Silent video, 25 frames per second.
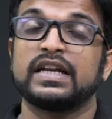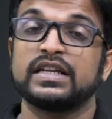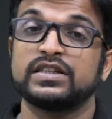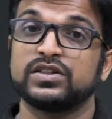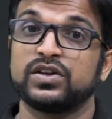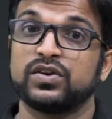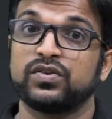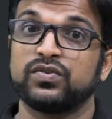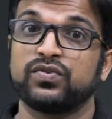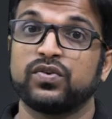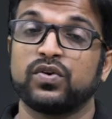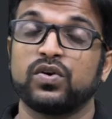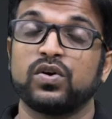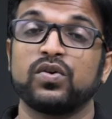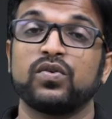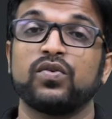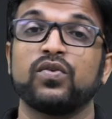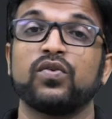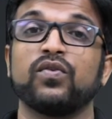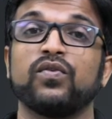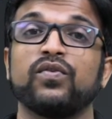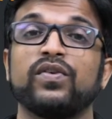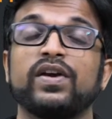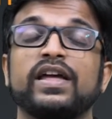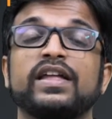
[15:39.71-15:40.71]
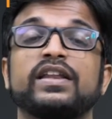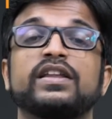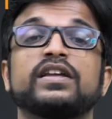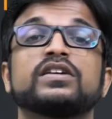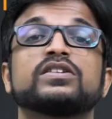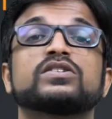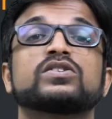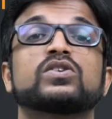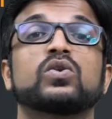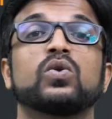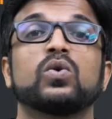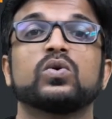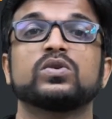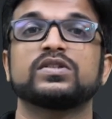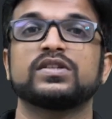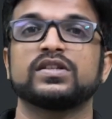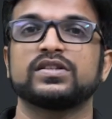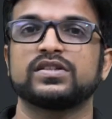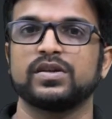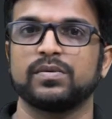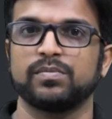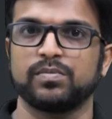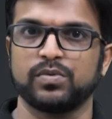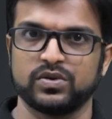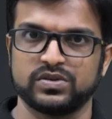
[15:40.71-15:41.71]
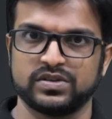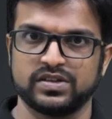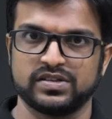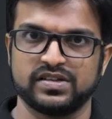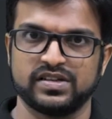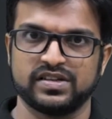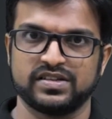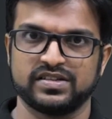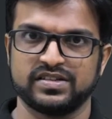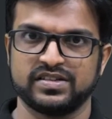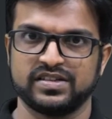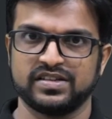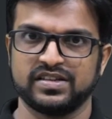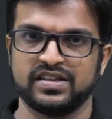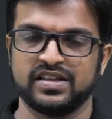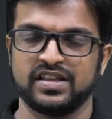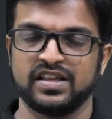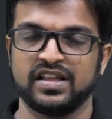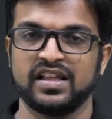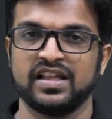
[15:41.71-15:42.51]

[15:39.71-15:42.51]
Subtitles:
transfer for various closed system processes.